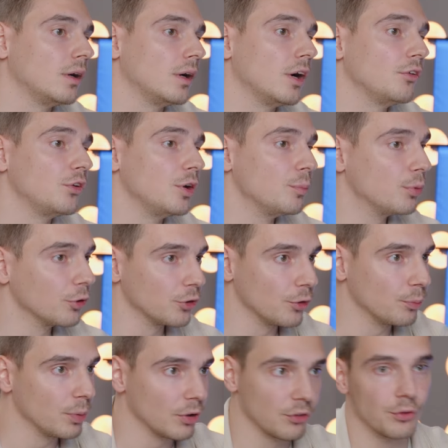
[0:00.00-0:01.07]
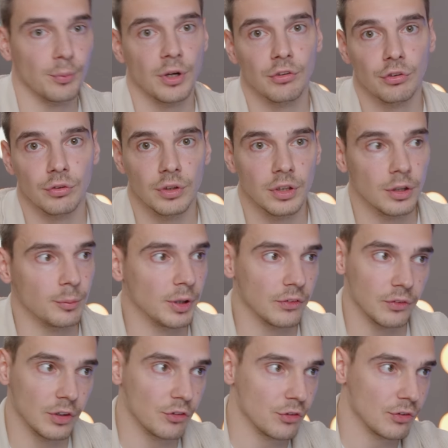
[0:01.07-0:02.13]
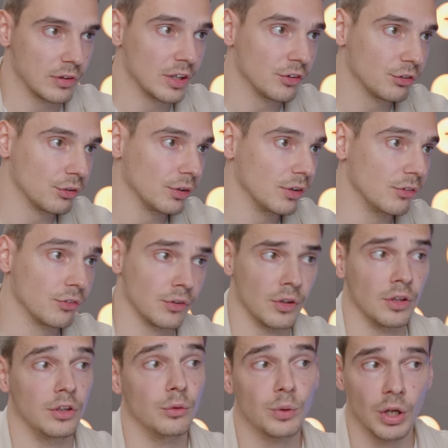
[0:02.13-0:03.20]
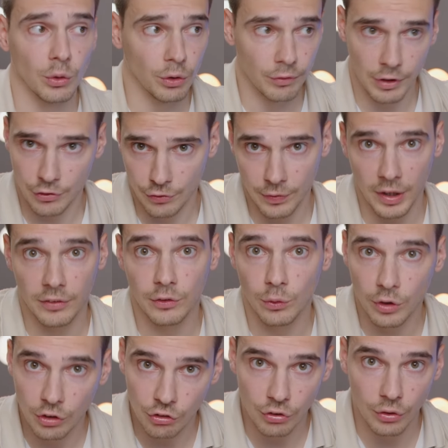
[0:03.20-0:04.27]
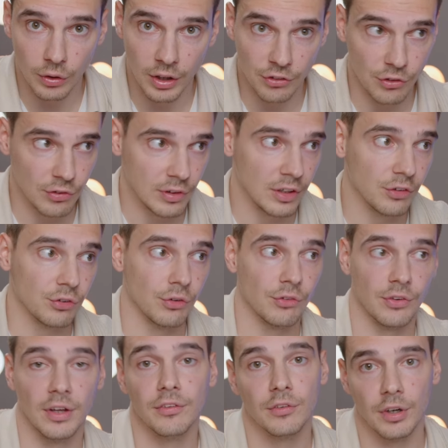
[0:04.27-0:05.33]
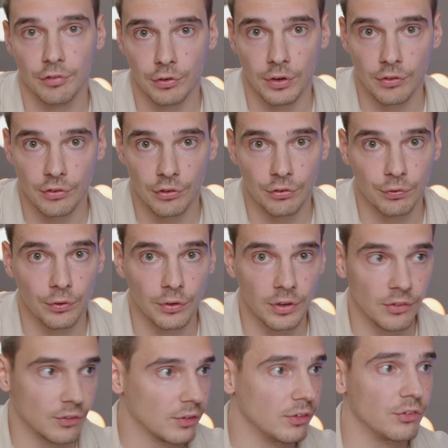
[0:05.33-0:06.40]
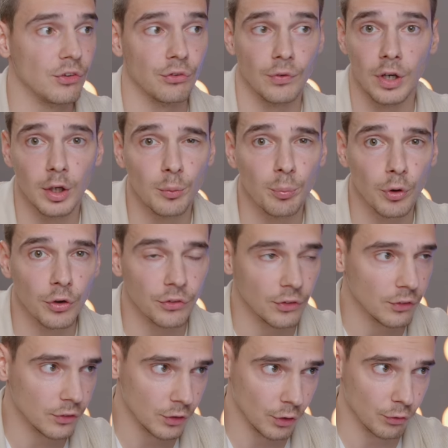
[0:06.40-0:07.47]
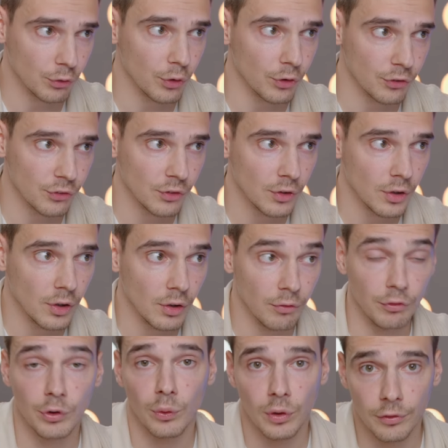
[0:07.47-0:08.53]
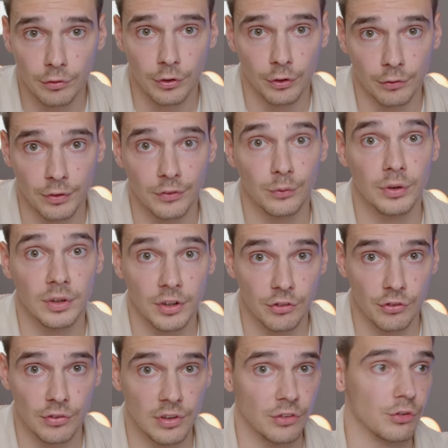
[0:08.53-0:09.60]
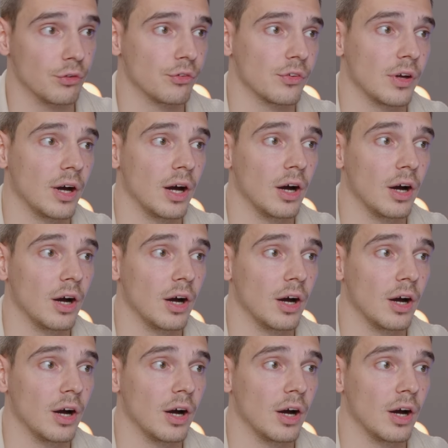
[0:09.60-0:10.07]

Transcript: Other important parts to mention here about the legislation is you can always find the original legislations and references for these. This is very important. Of course, we only work with real legislations.